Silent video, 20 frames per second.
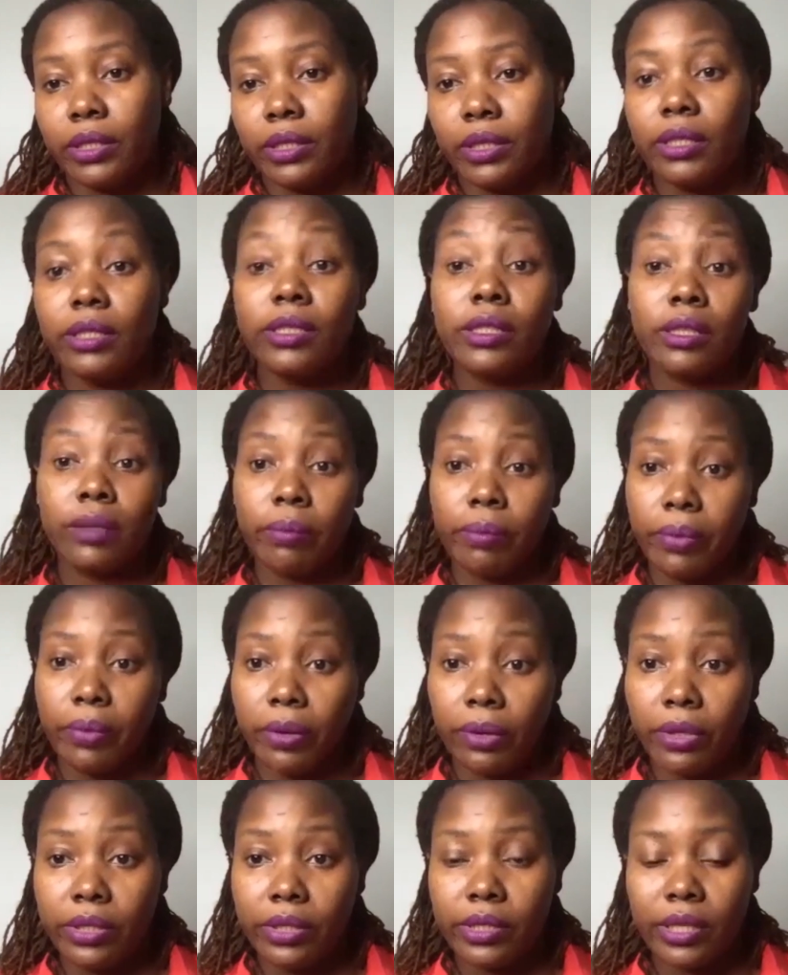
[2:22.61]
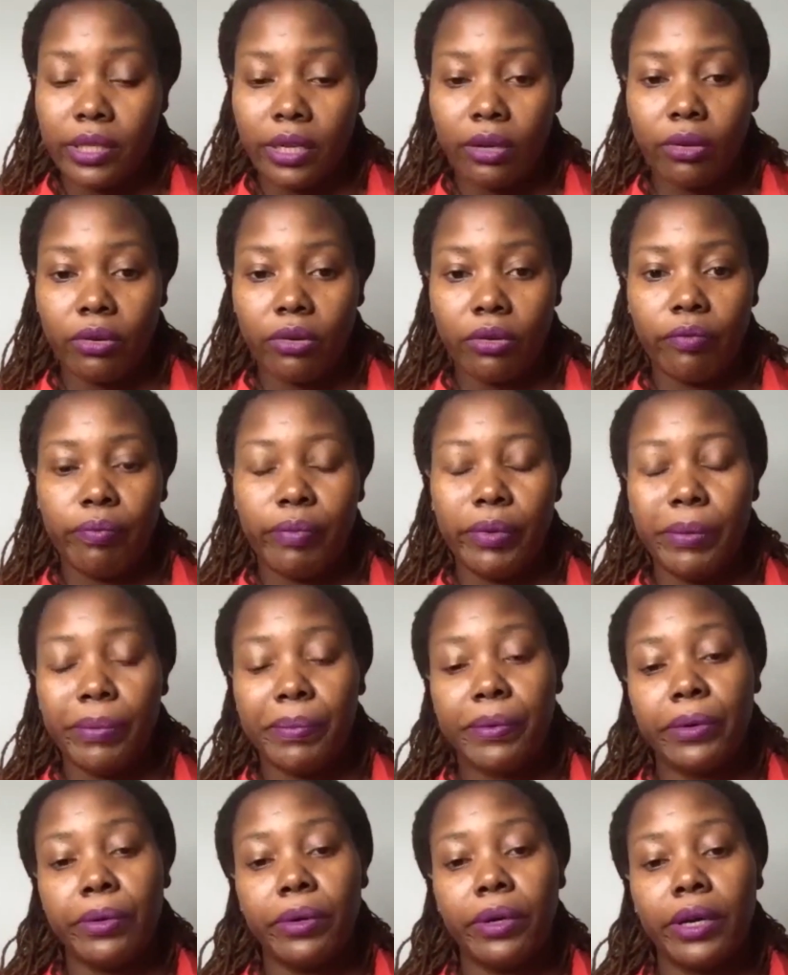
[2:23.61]
It employs a lot of
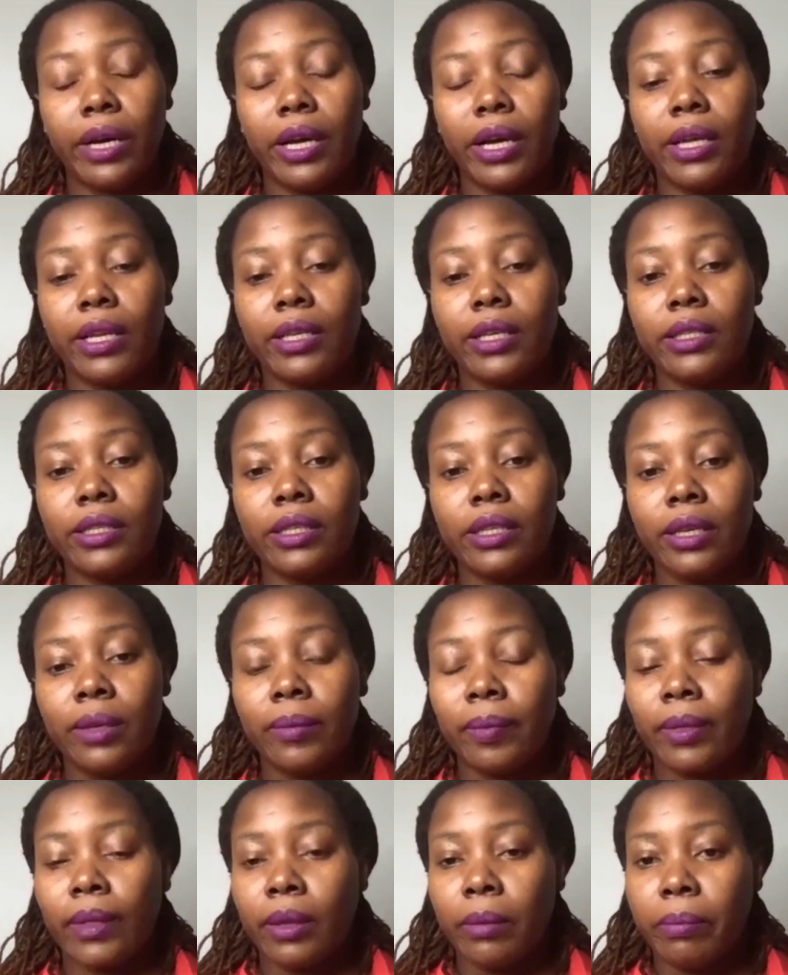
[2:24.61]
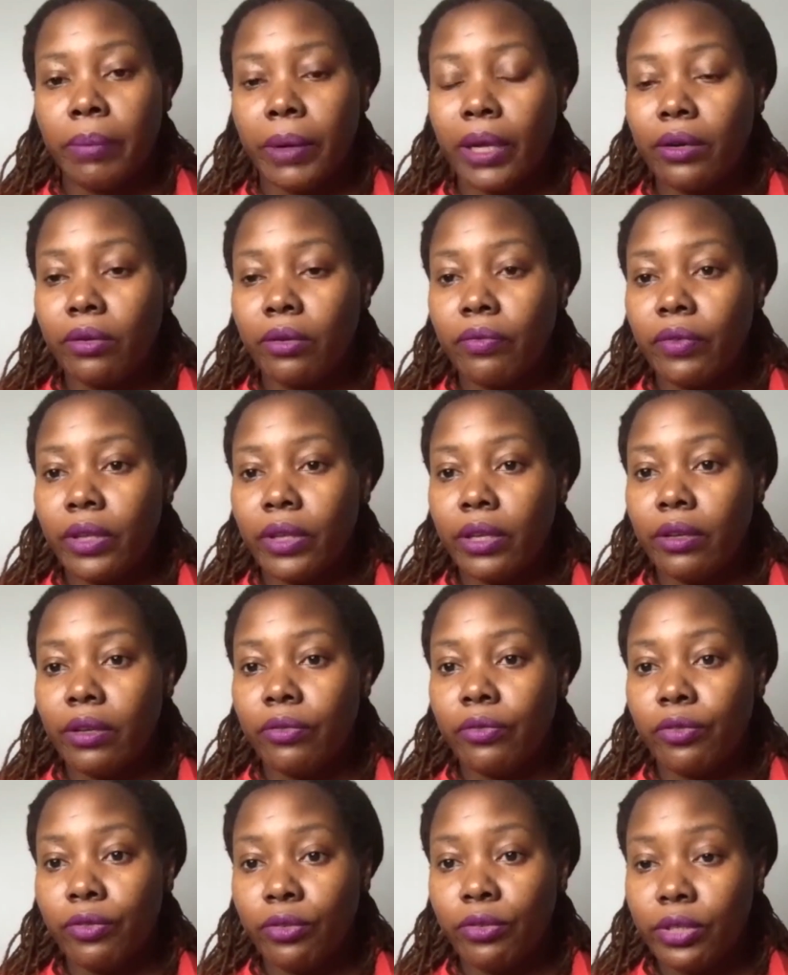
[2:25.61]
people, and part of the
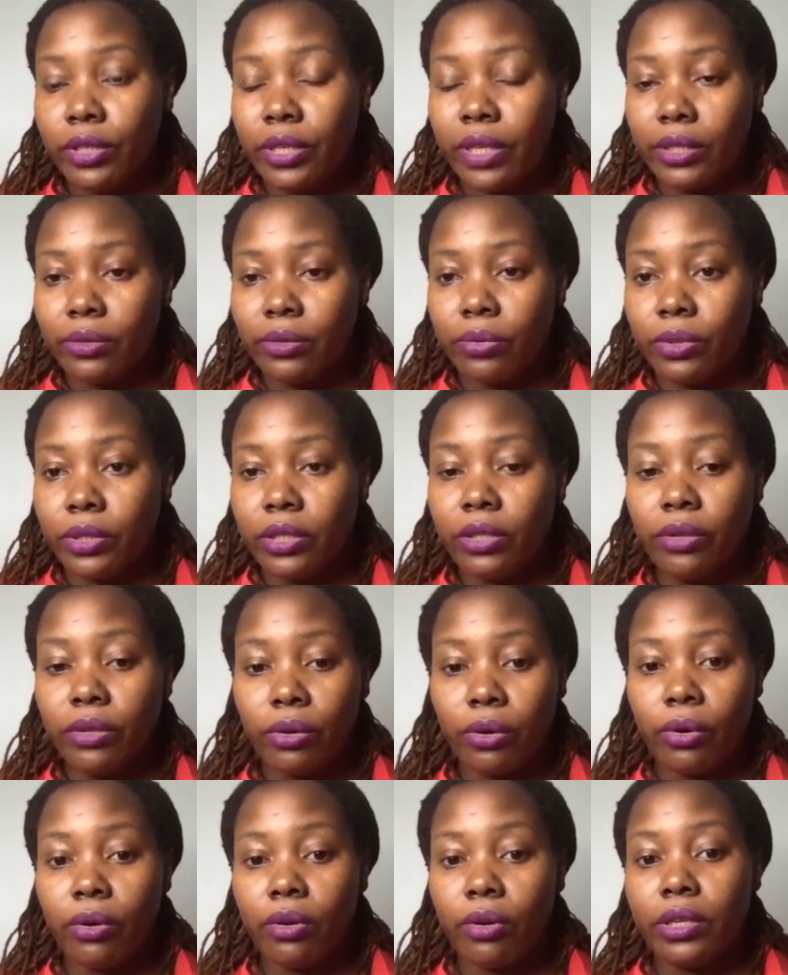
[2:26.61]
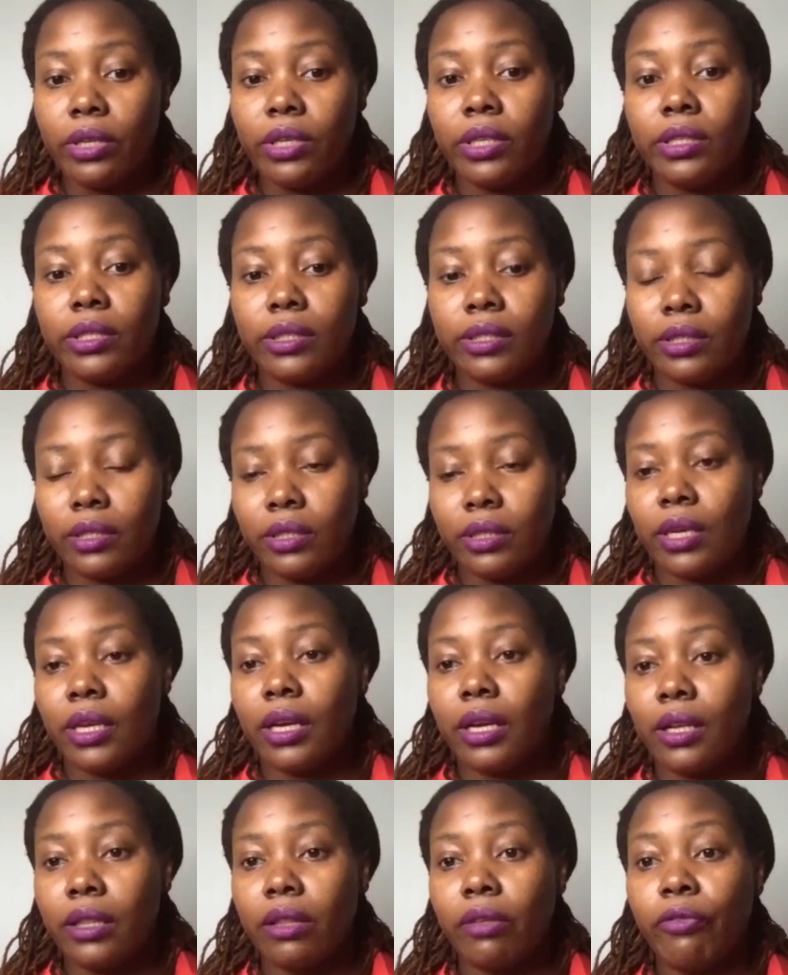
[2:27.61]
food that we grow, it's
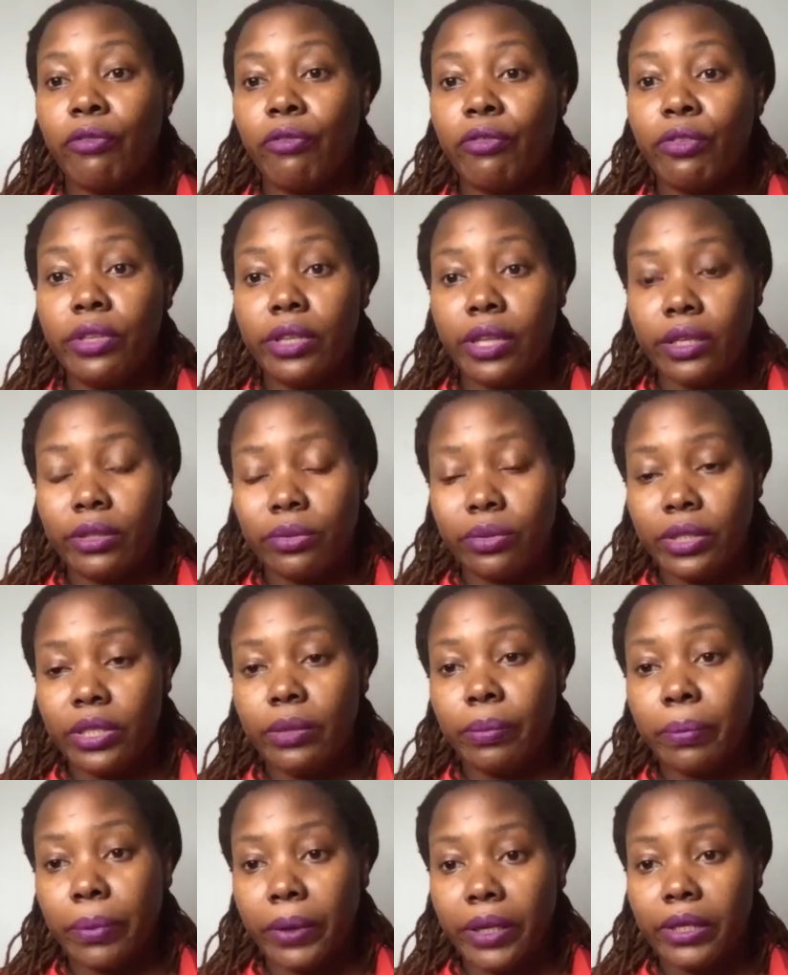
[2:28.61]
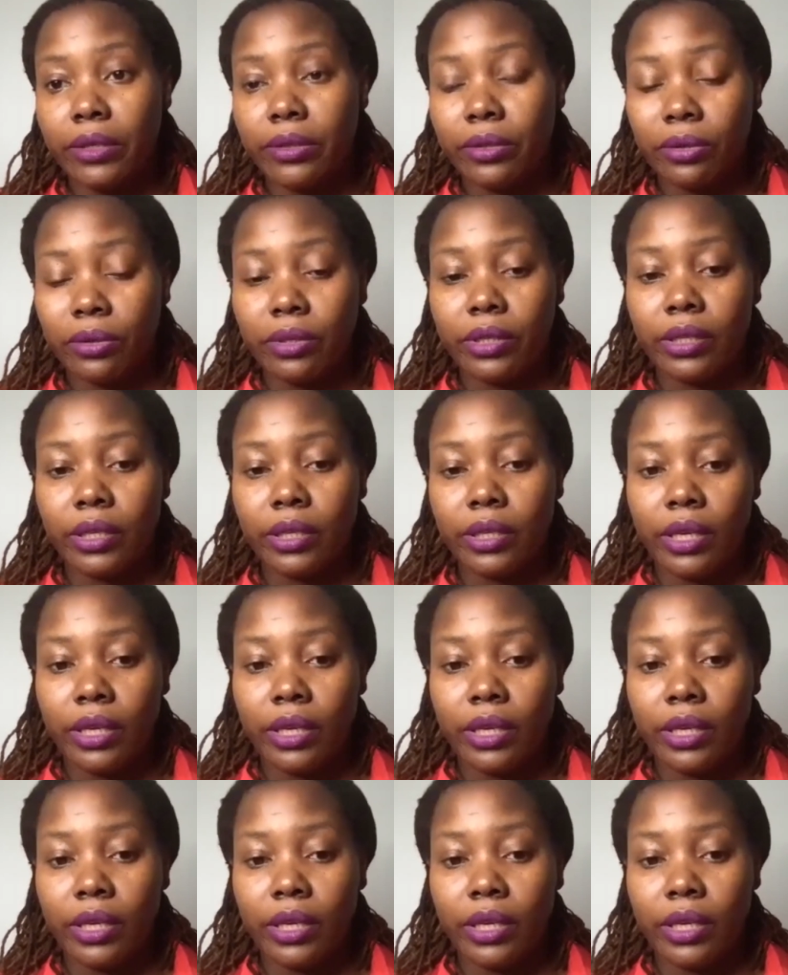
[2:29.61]
the food that we depend on